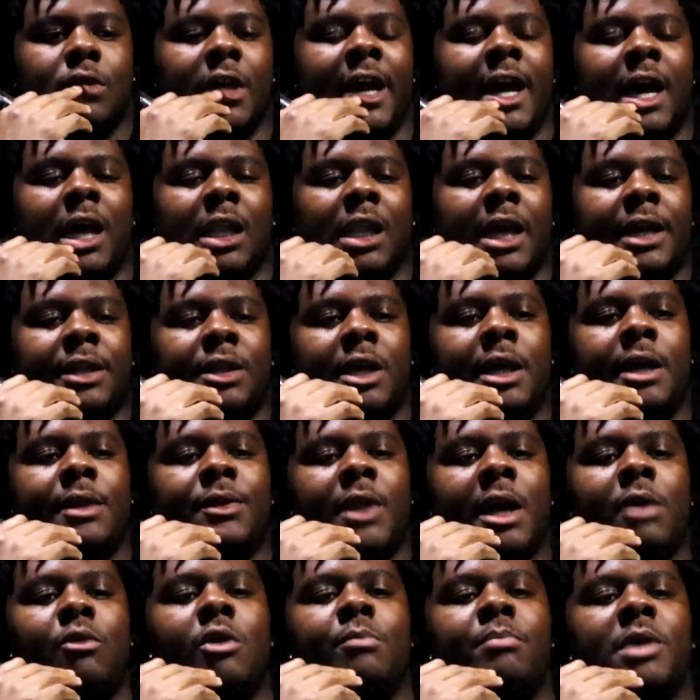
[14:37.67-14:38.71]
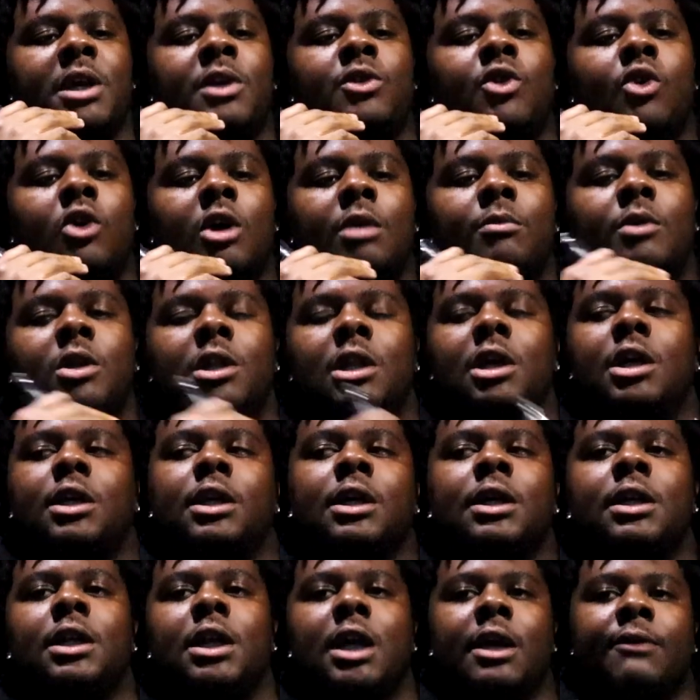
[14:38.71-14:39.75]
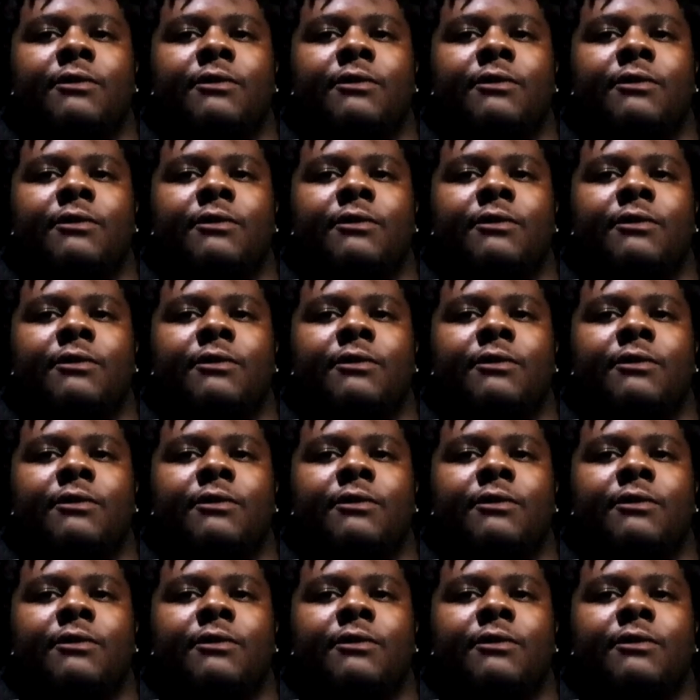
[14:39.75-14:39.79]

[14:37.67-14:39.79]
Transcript: Yeah, like they, they would be normal looking